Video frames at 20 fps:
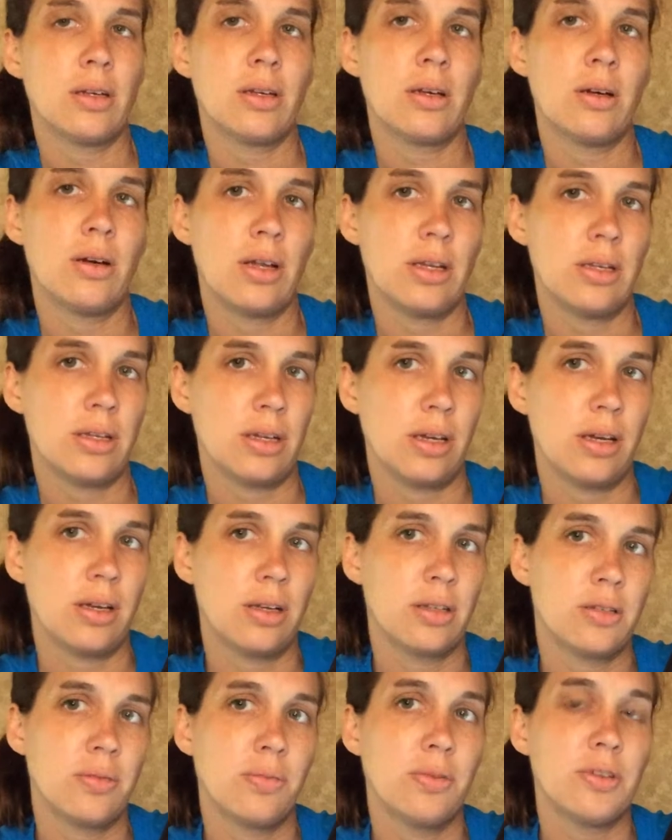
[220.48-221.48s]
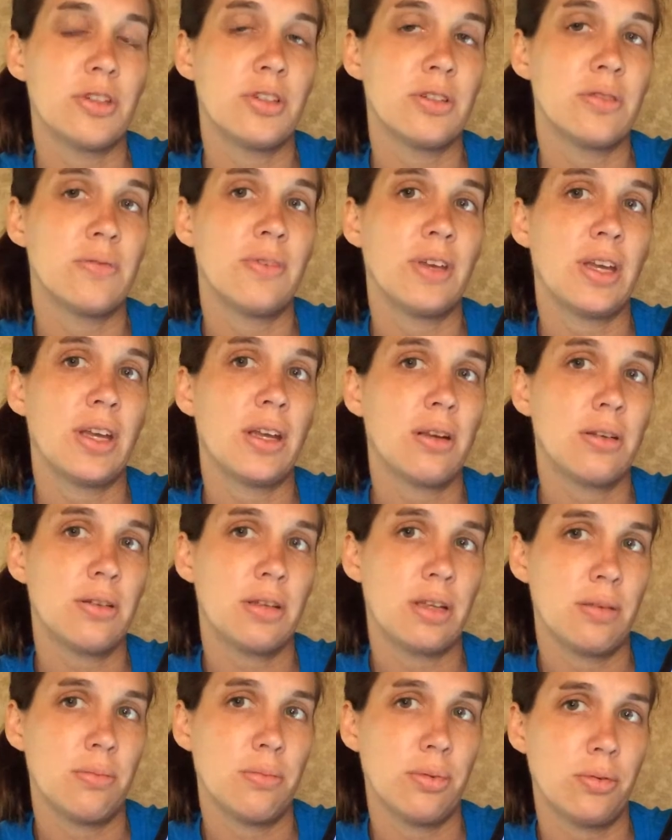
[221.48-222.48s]
Conduct, which is
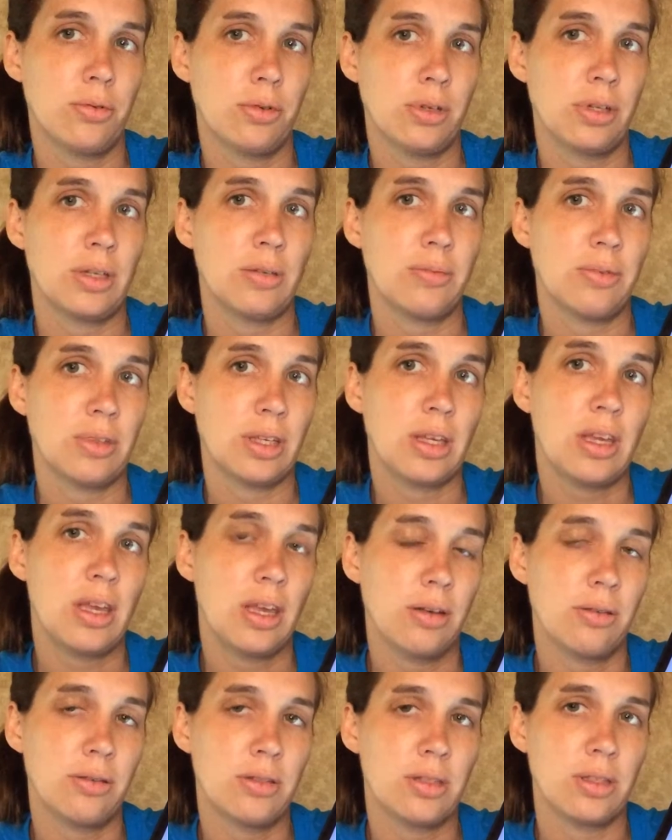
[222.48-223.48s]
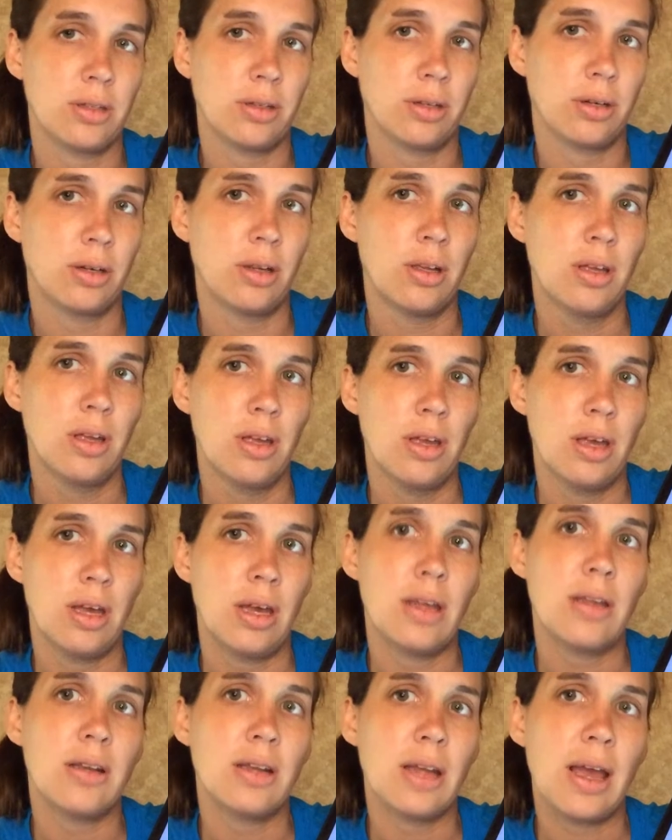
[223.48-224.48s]
very important with a counselor,
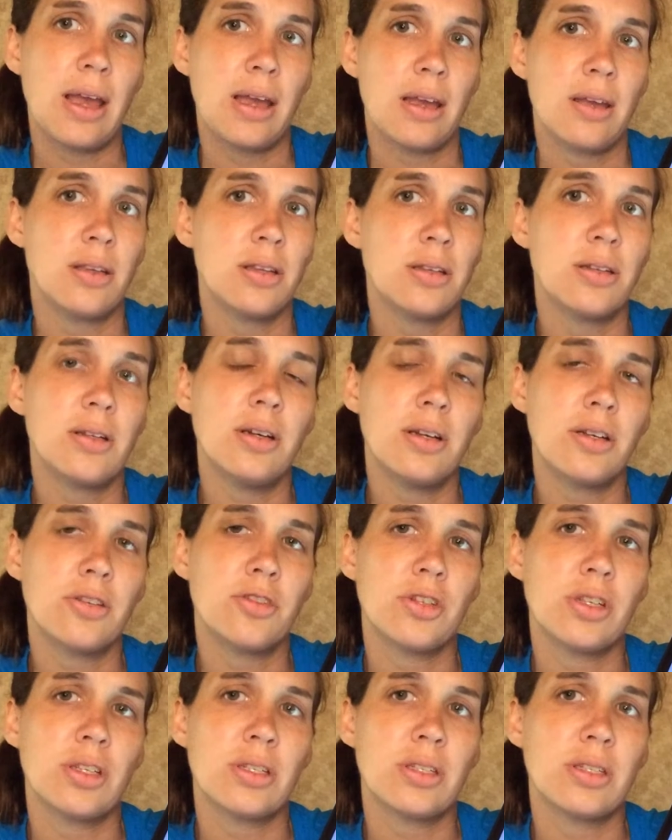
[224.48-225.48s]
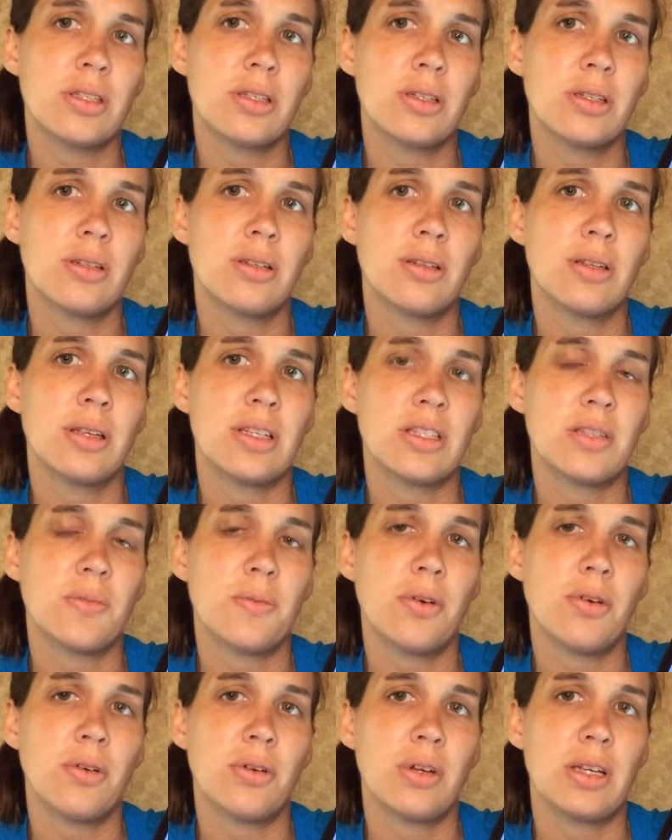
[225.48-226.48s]
and not just as
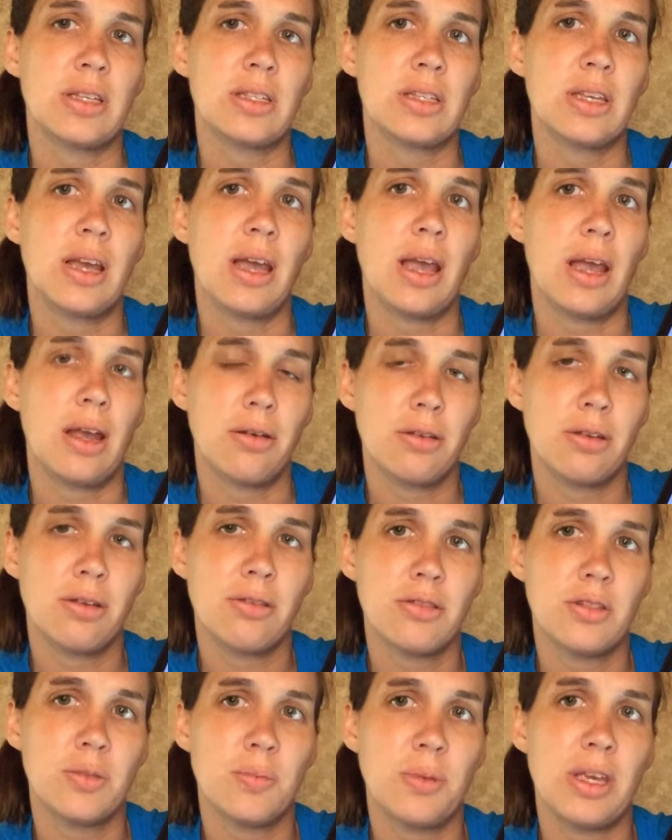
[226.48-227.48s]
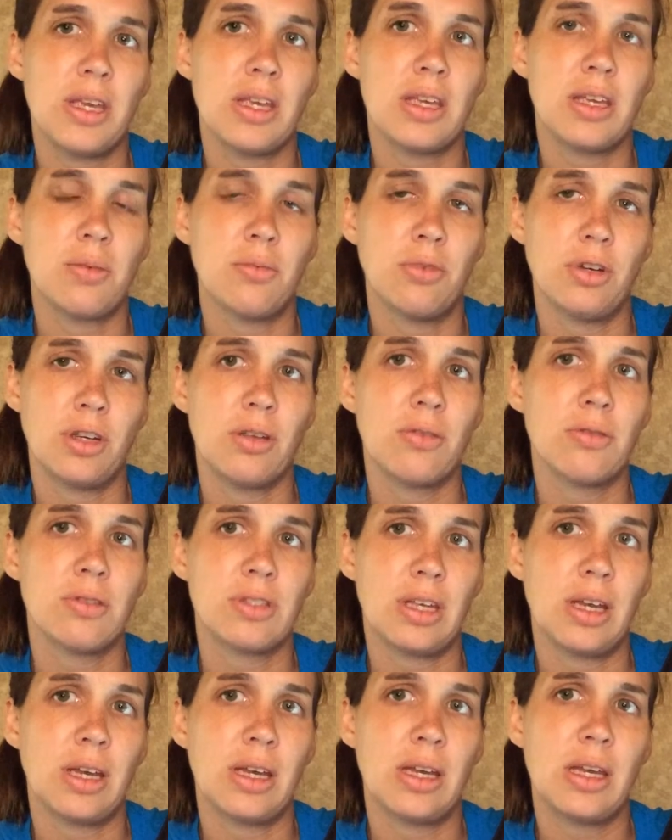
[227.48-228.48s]
far as how you speak and what you
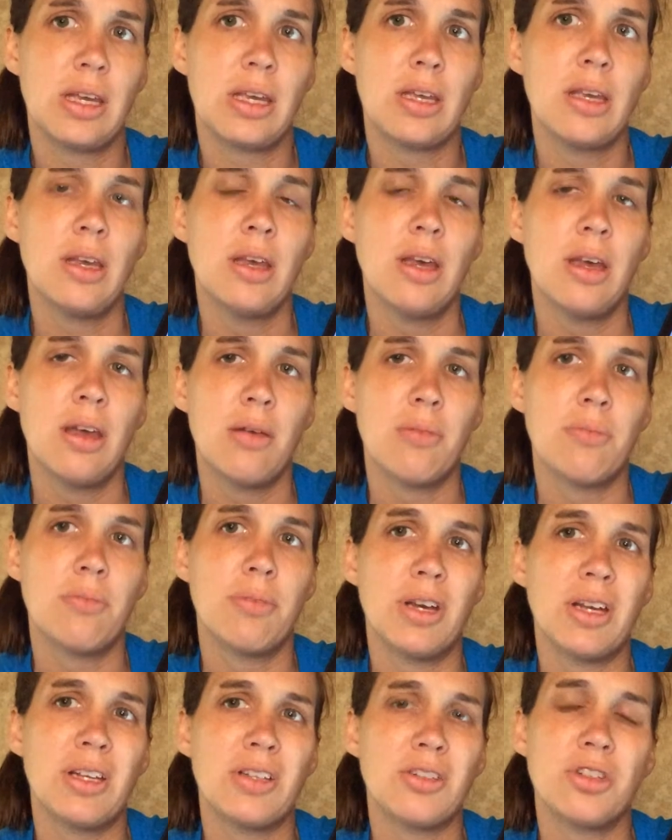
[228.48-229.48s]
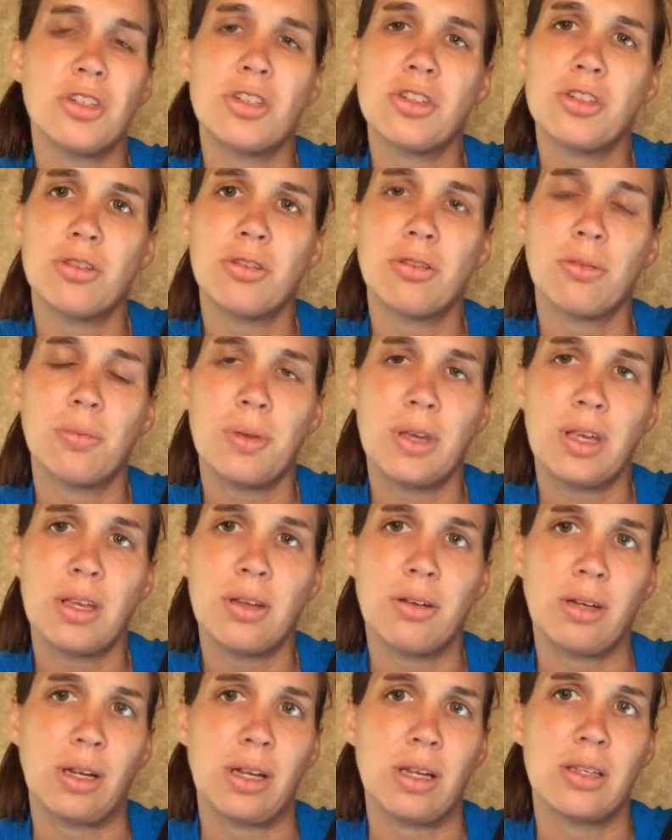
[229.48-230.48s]
say, but just your
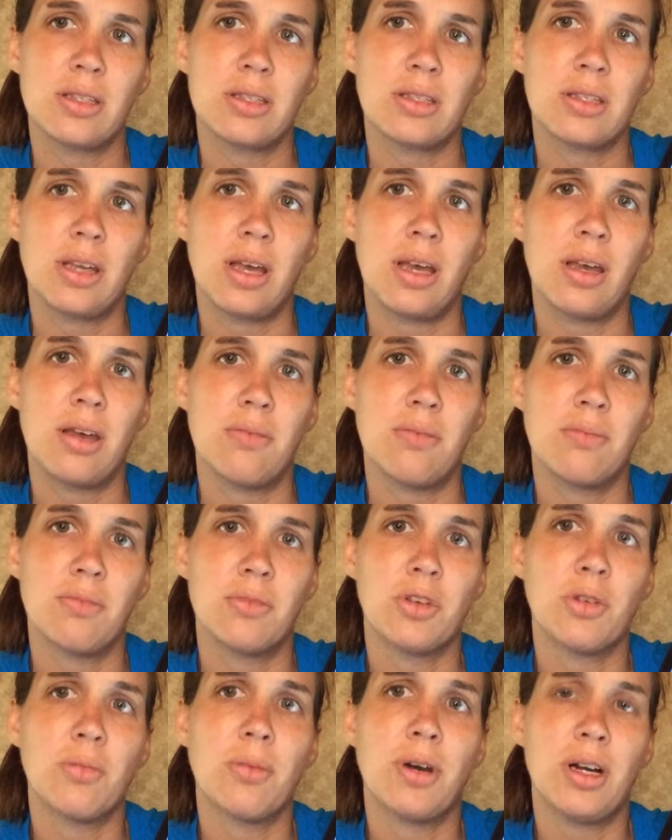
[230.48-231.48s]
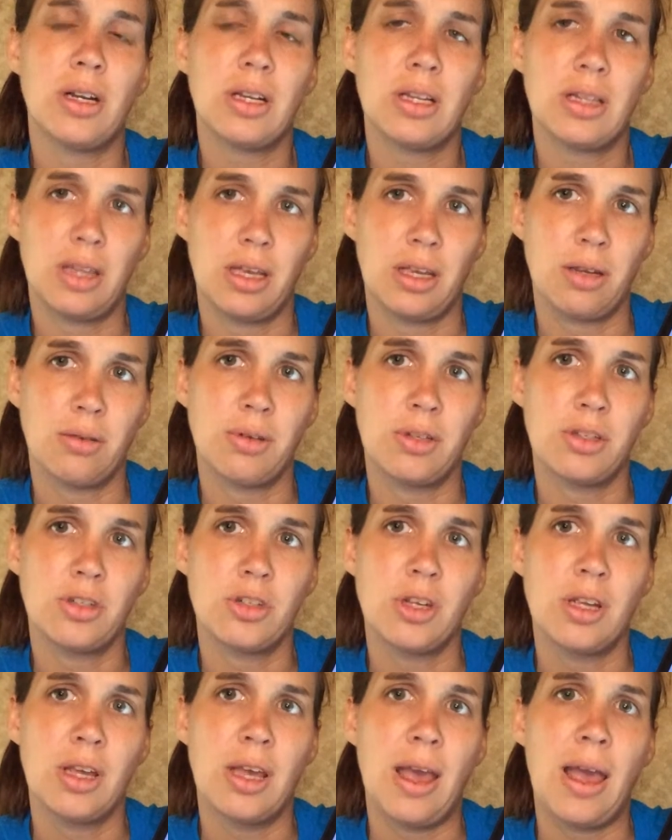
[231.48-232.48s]
appearance, your body
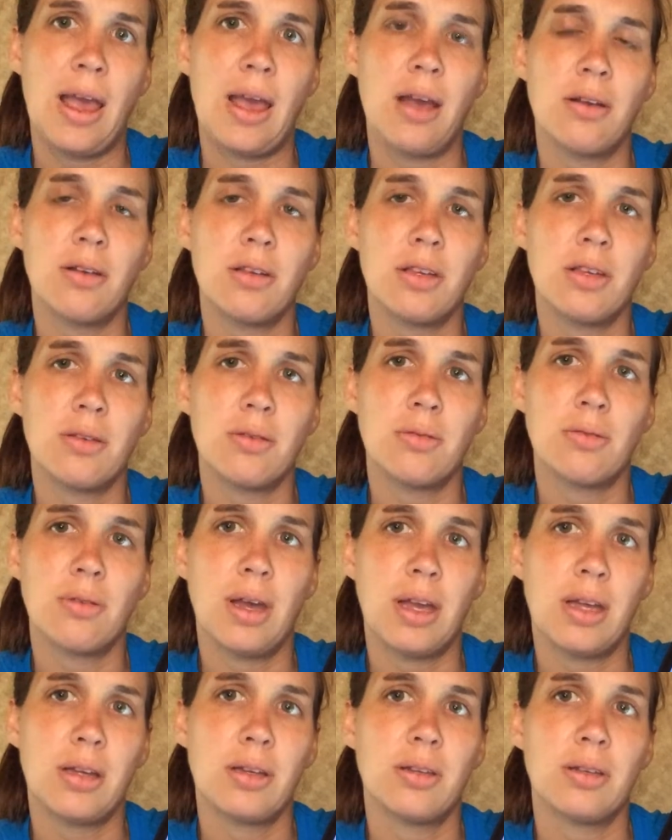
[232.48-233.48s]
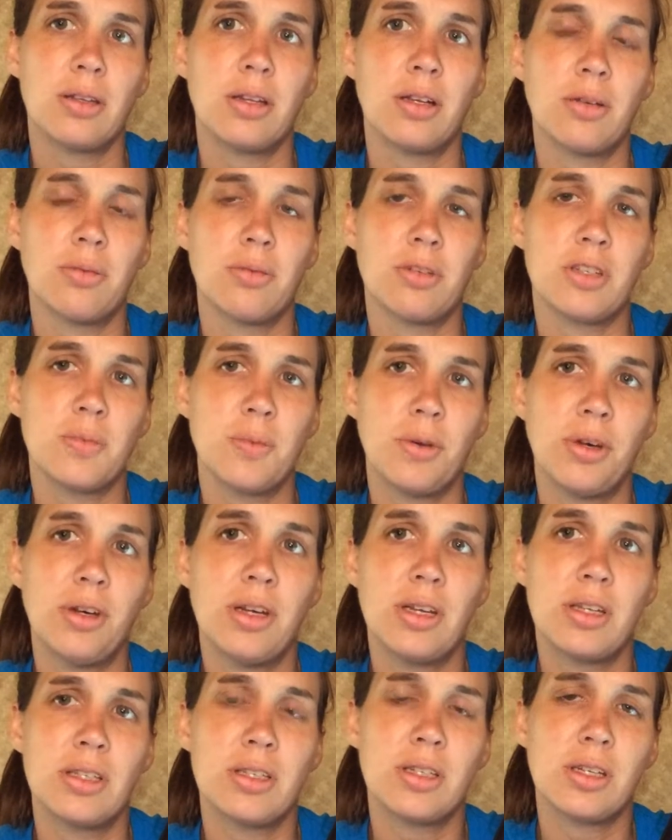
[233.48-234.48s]
language, how you
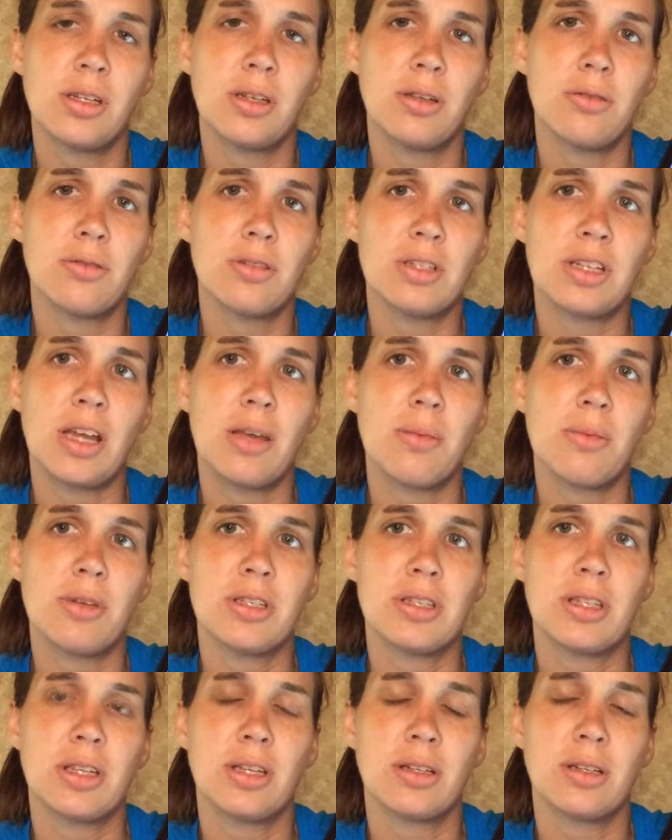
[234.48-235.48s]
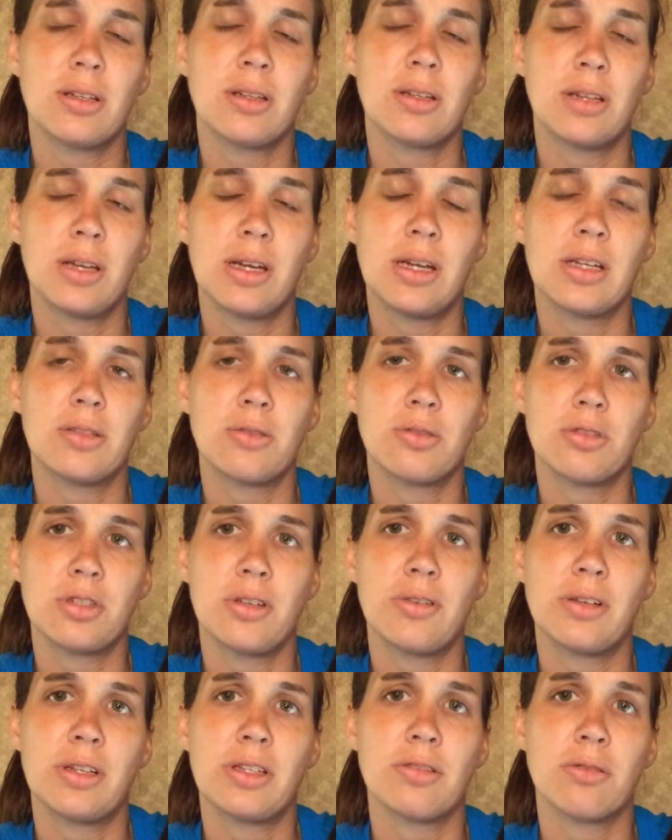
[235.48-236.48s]
respond to statements that clients or
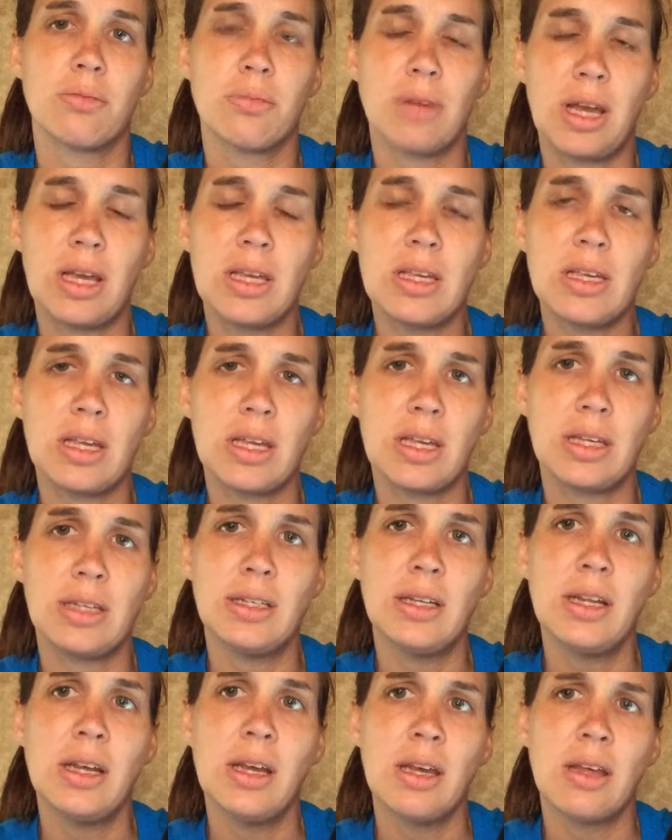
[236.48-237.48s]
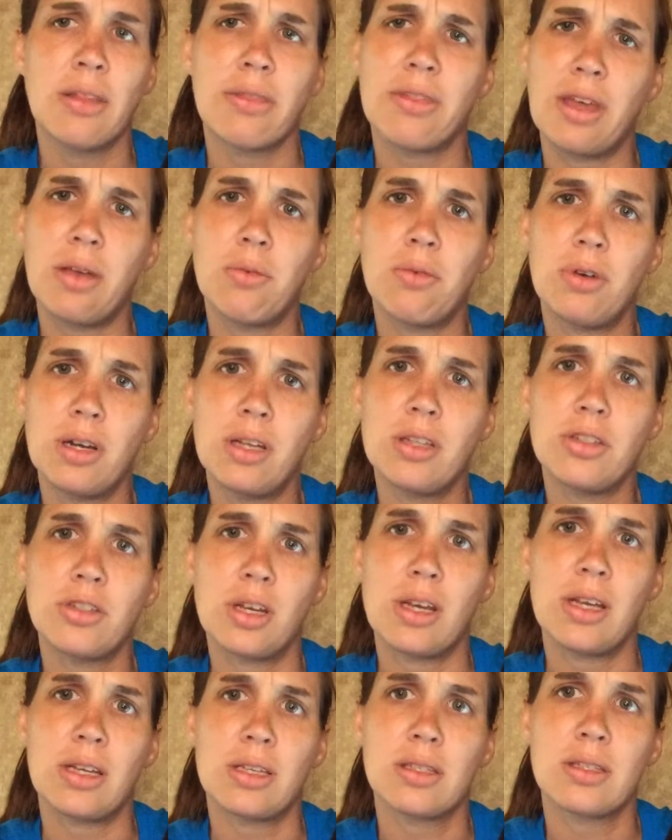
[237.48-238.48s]
students are making. They watch
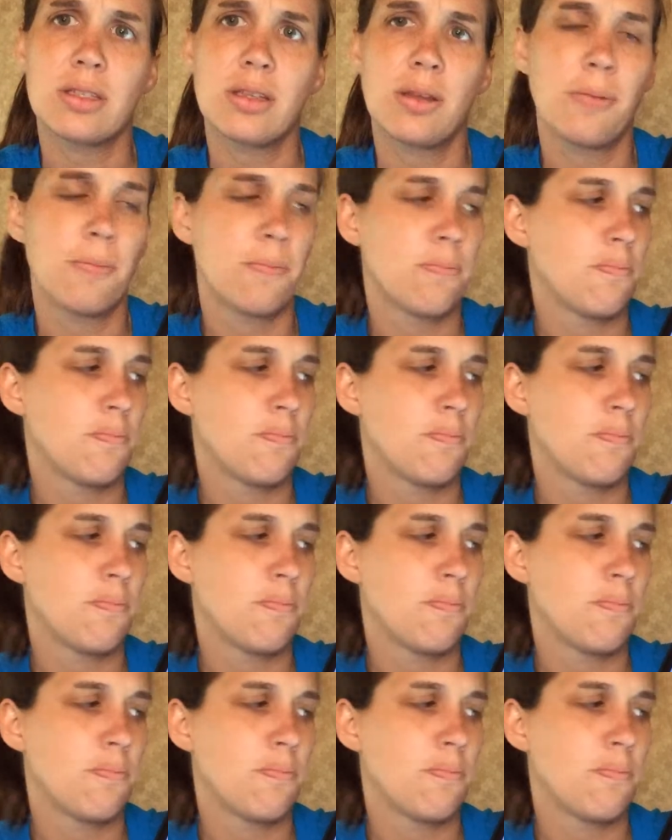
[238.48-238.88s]
us.